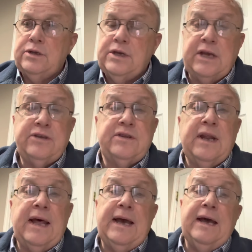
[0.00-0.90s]
Chase the
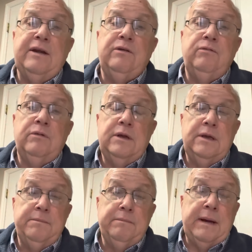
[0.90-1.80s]
Lion,
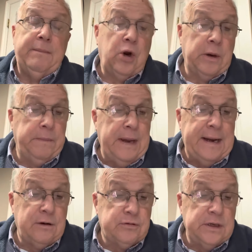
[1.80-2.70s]
by Mark
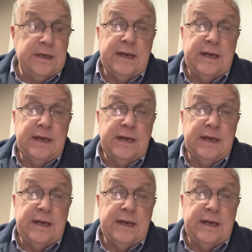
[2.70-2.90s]
Batterson,